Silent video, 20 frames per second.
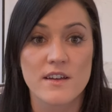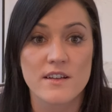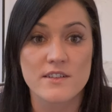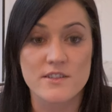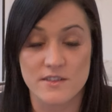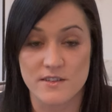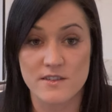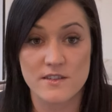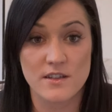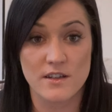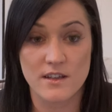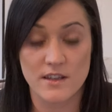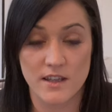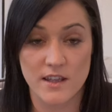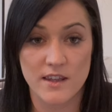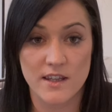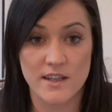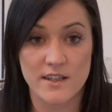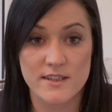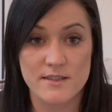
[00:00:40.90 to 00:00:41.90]
just to
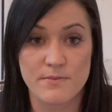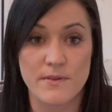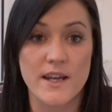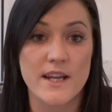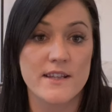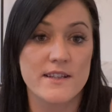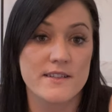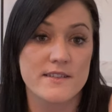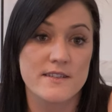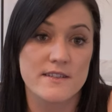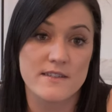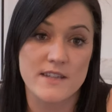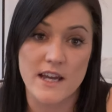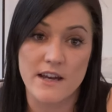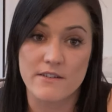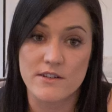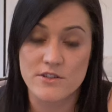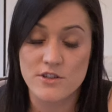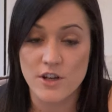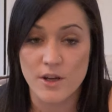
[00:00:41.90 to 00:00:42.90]
clearly explain, this is
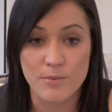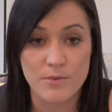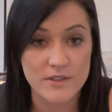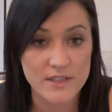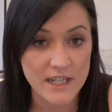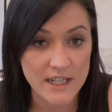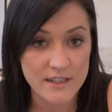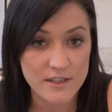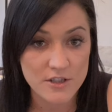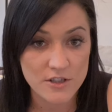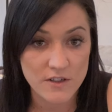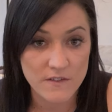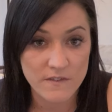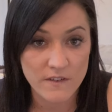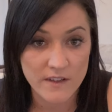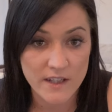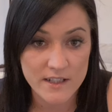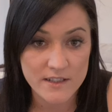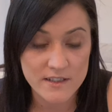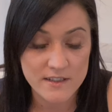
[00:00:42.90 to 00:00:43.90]
our interpretation of the
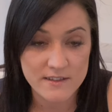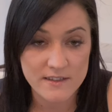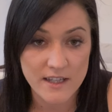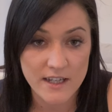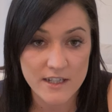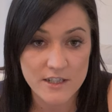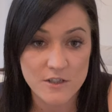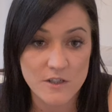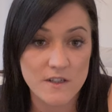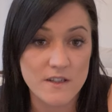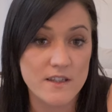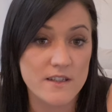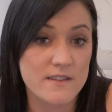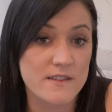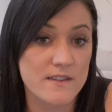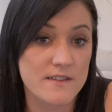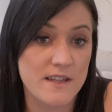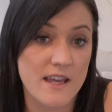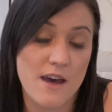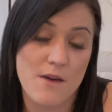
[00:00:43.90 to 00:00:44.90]
legislation,
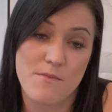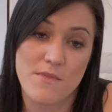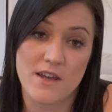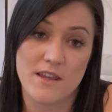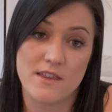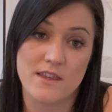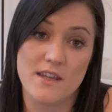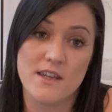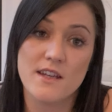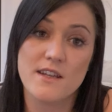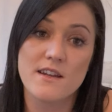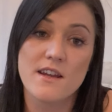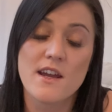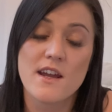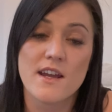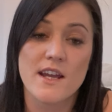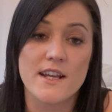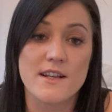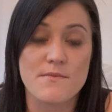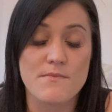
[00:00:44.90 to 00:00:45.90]
this is our method.
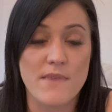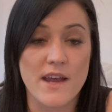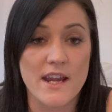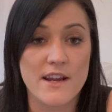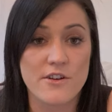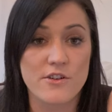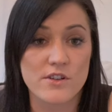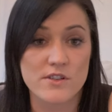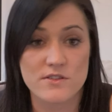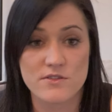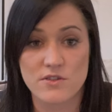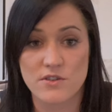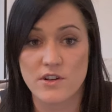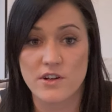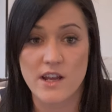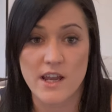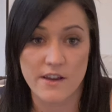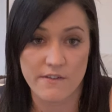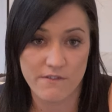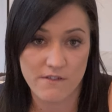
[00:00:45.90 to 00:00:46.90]
It may not
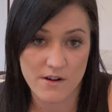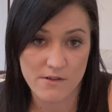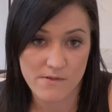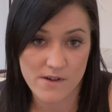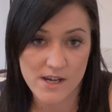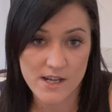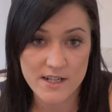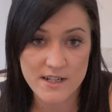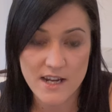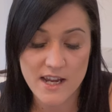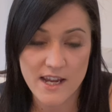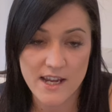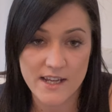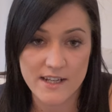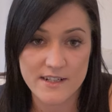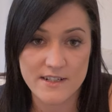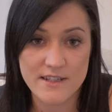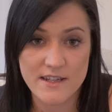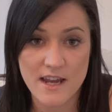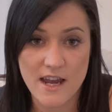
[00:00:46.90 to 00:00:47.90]
suit everyone,
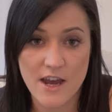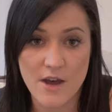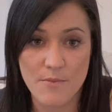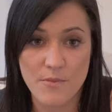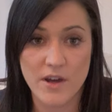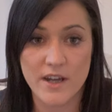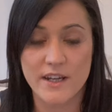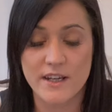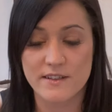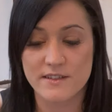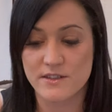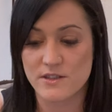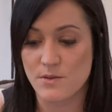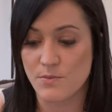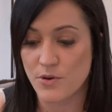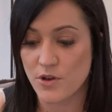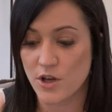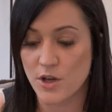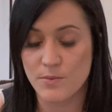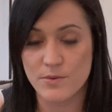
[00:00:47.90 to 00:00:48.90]
and I guess the
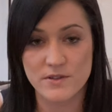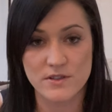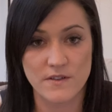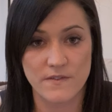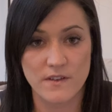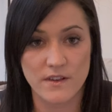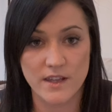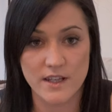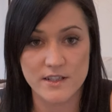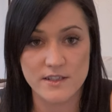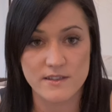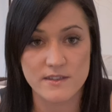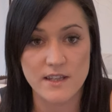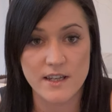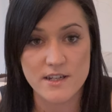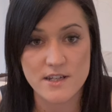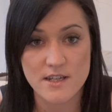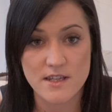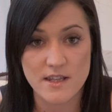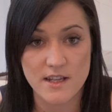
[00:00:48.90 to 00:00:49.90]
purpose of the
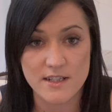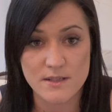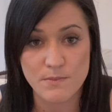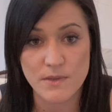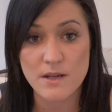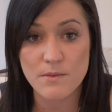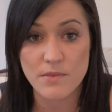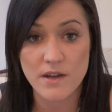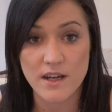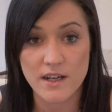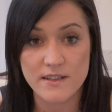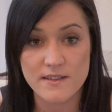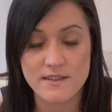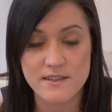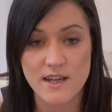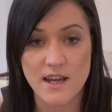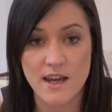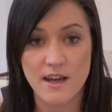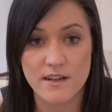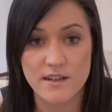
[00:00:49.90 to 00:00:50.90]
legislation that's been passed
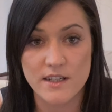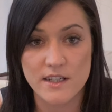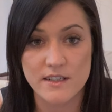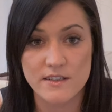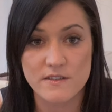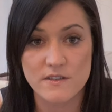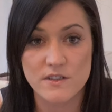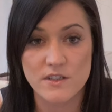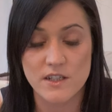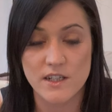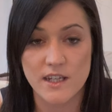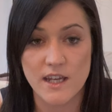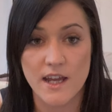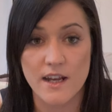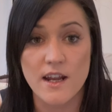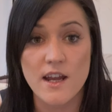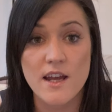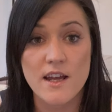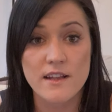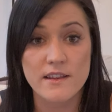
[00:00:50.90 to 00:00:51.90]
down is to
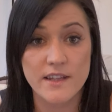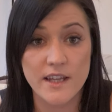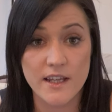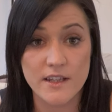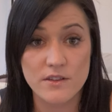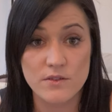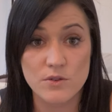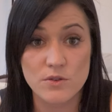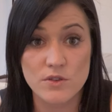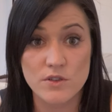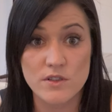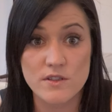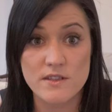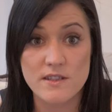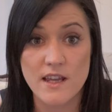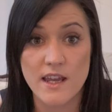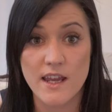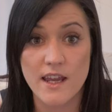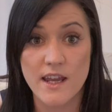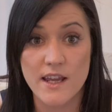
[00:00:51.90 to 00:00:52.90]
get landlords
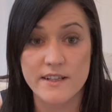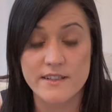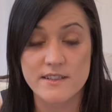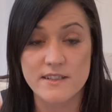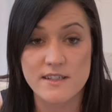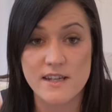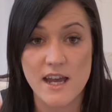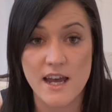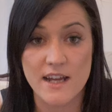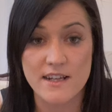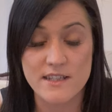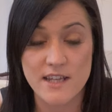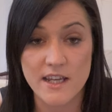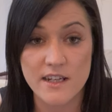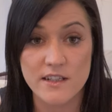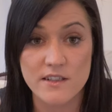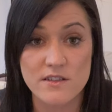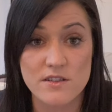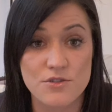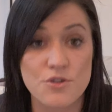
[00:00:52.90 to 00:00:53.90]
and
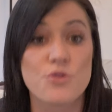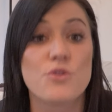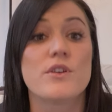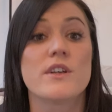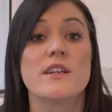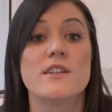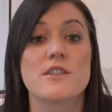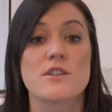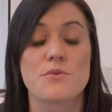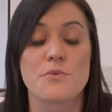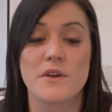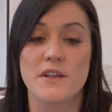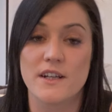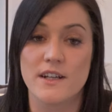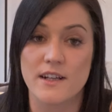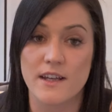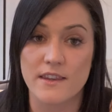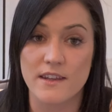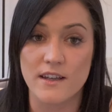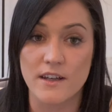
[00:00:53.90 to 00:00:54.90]
tenants talking to one
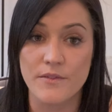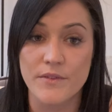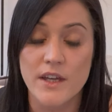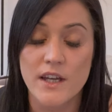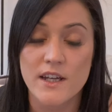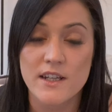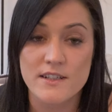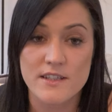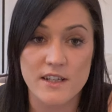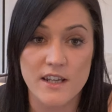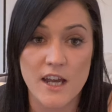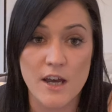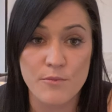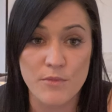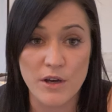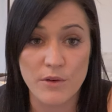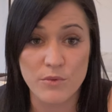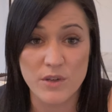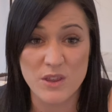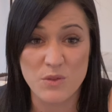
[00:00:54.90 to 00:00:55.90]
another to come
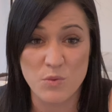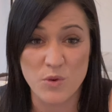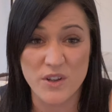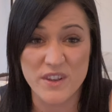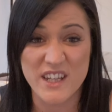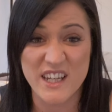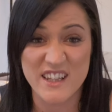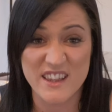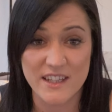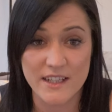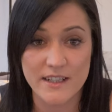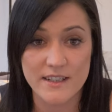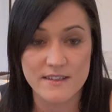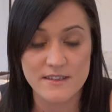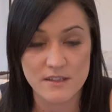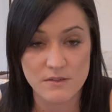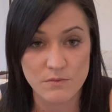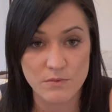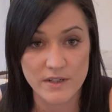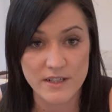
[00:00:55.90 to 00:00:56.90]
up with what they think
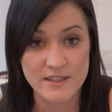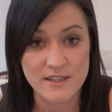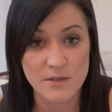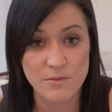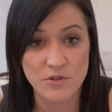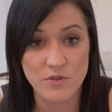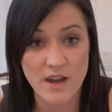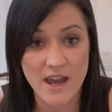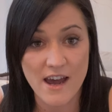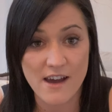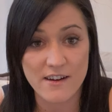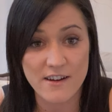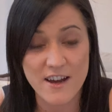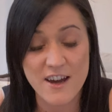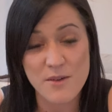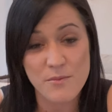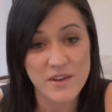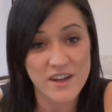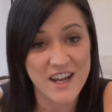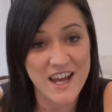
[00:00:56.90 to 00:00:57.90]
is a reasonable
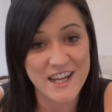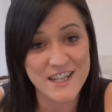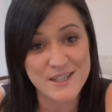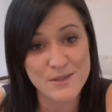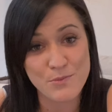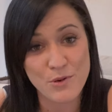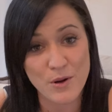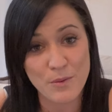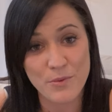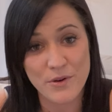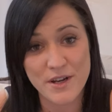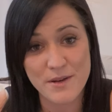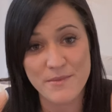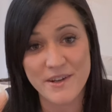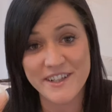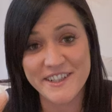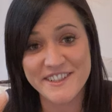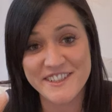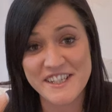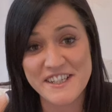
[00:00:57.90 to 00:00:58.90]
outcome, and as property
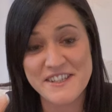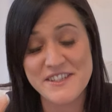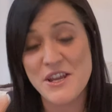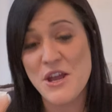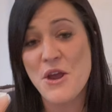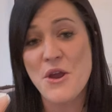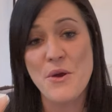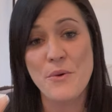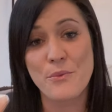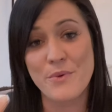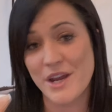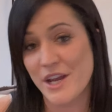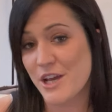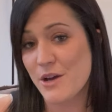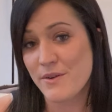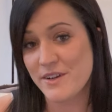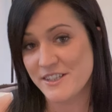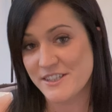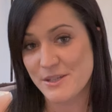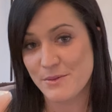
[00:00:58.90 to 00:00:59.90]
managers, we're
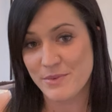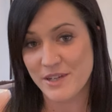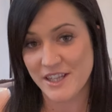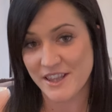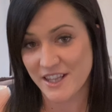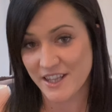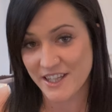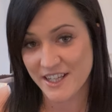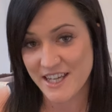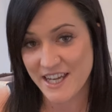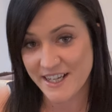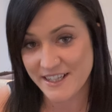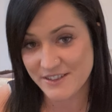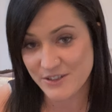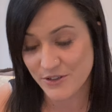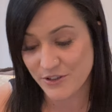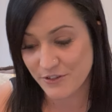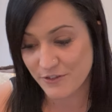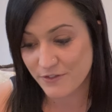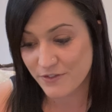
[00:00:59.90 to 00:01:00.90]
going to be the
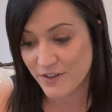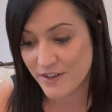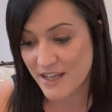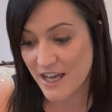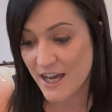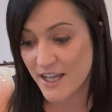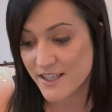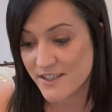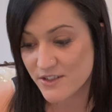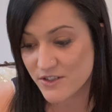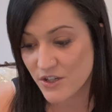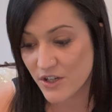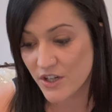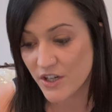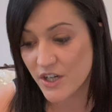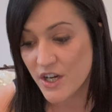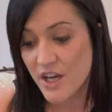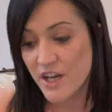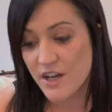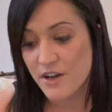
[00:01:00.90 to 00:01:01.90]
liaison for that.
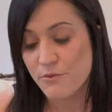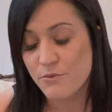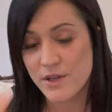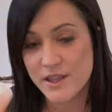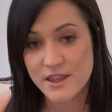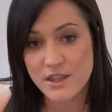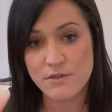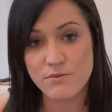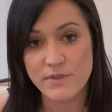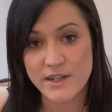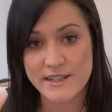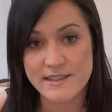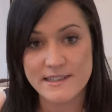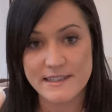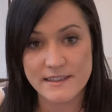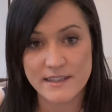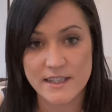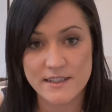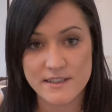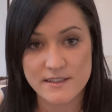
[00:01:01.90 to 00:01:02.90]
So with the
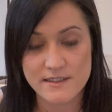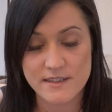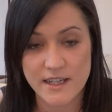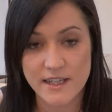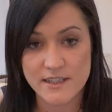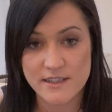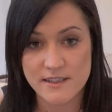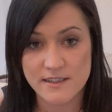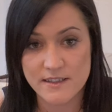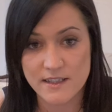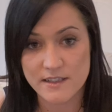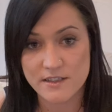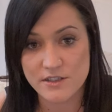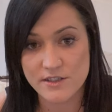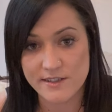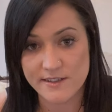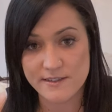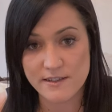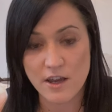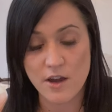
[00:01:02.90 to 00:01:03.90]
recent legislation that's
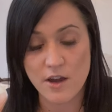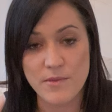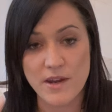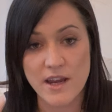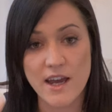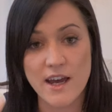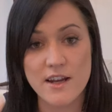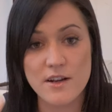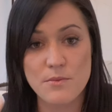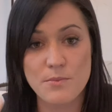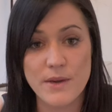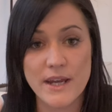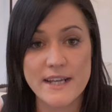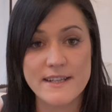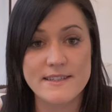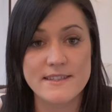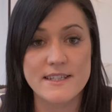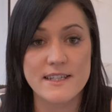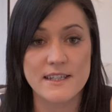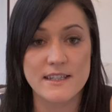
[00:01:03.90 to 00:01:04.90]
just out,
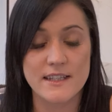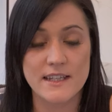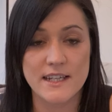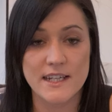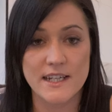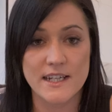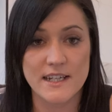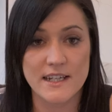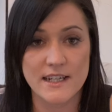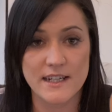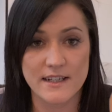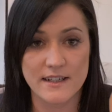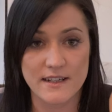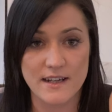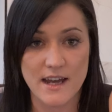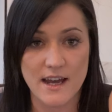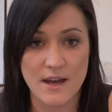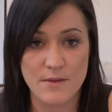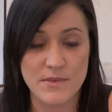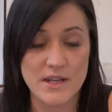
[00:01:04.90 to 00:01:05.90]
basically in
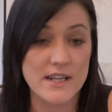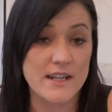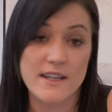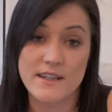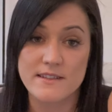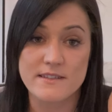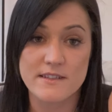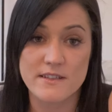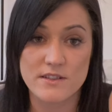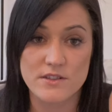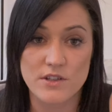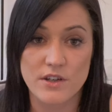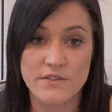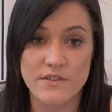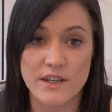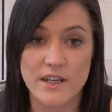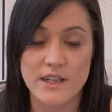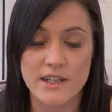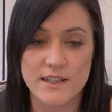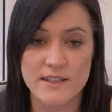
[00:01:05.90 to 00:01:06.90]
essence of
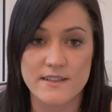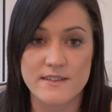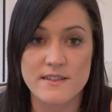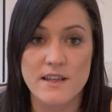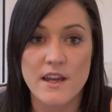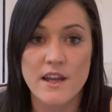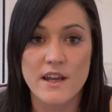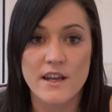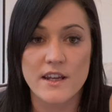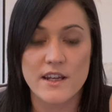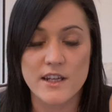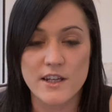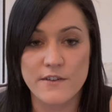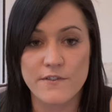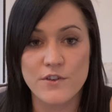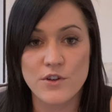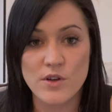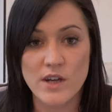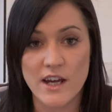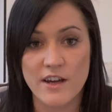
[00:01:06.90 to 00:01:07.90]
it is,
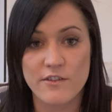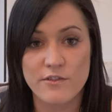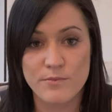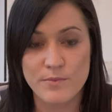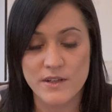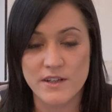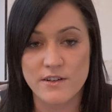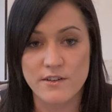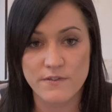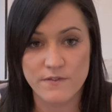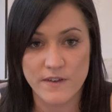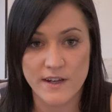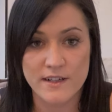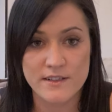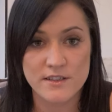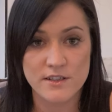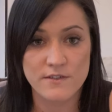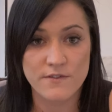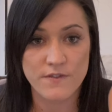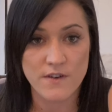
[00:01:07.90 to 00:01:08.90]
if you have been
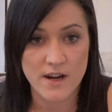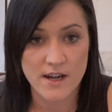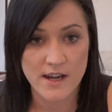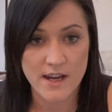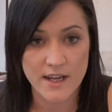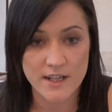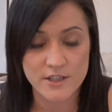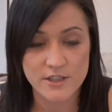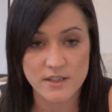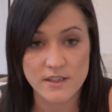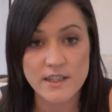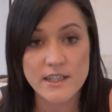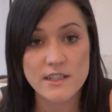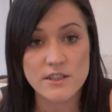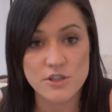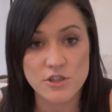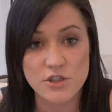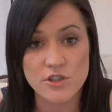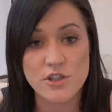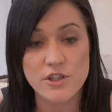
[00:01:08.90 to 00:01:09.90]
affected financially
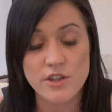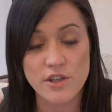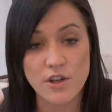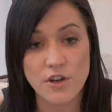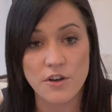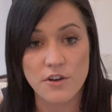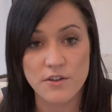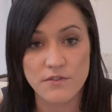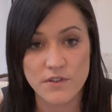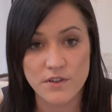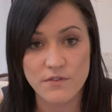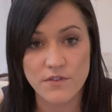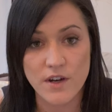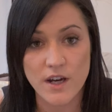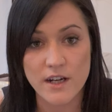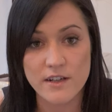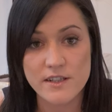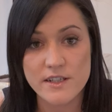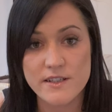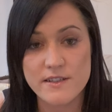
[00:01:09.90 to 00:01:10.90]
due to the COVID
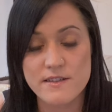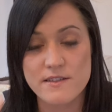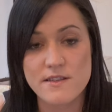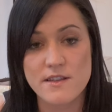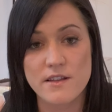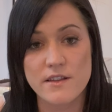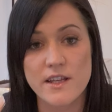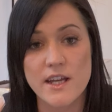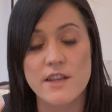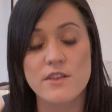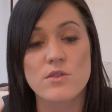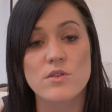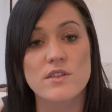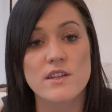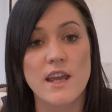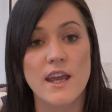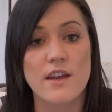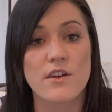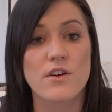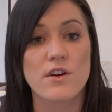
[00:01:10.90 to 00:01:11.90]
virus, the landlord
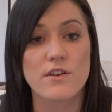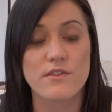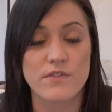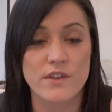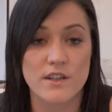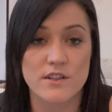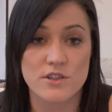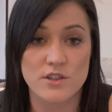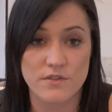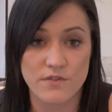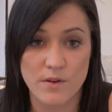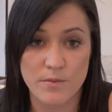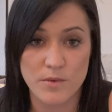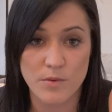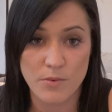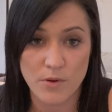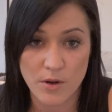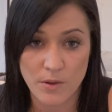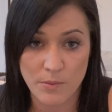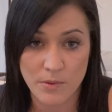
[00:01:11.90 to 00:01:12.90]
cannot evict you from the
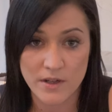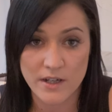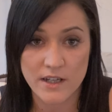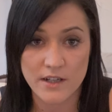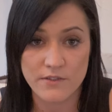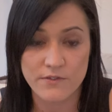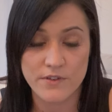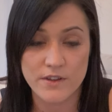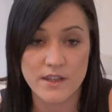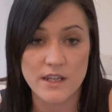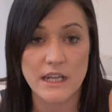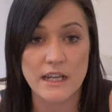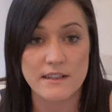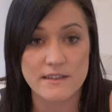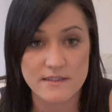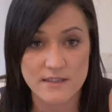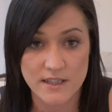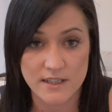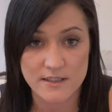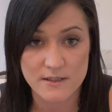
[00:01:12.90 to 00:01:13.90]
property for the
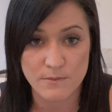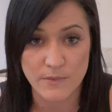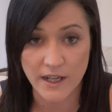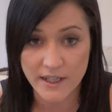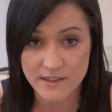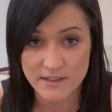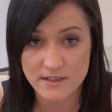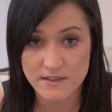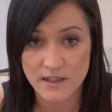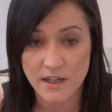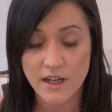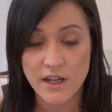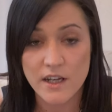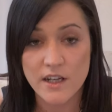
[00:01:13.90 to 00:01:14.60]
next 6 months